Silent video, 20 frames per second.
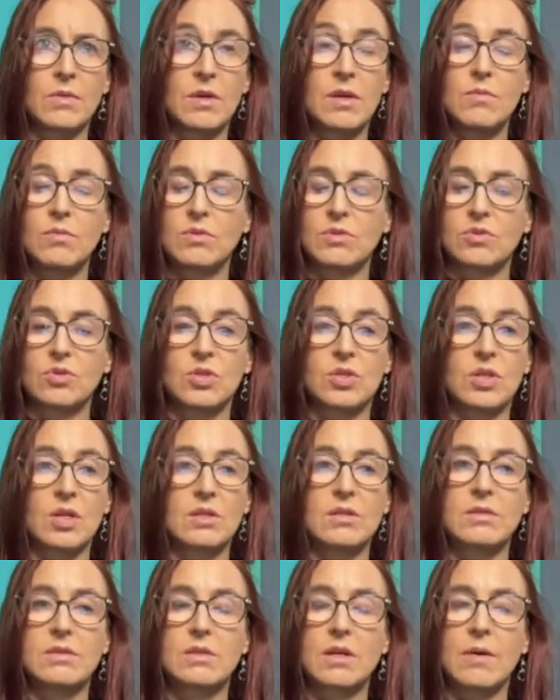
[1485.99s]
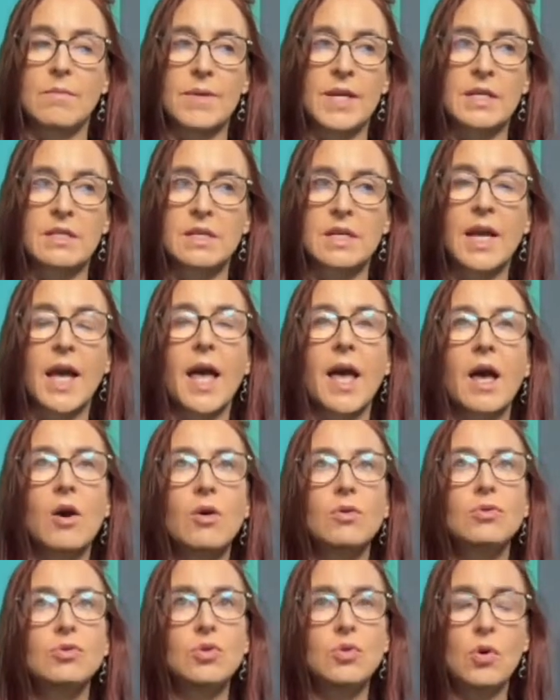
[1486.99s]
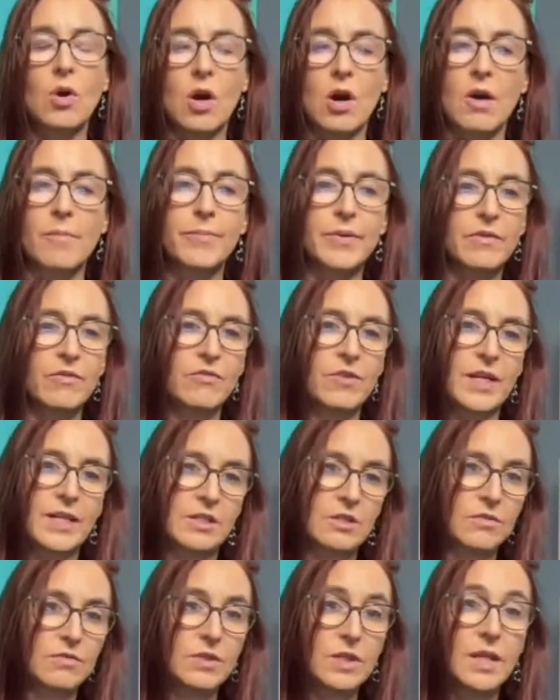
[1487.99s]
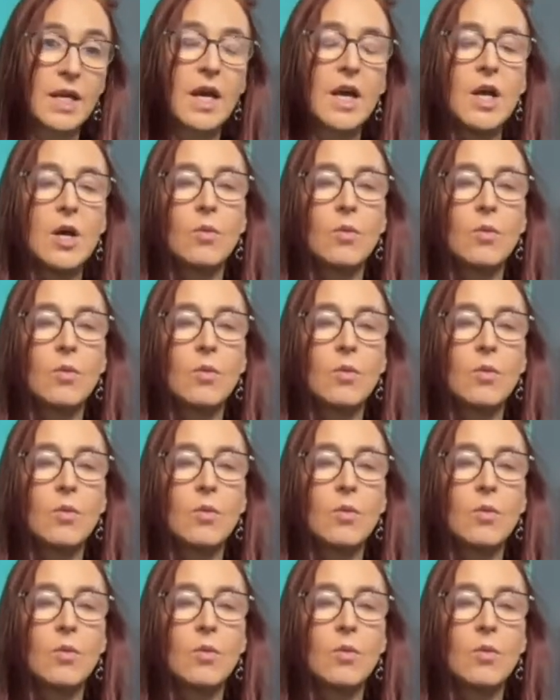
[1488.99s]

It was just amazing how to comp effectively.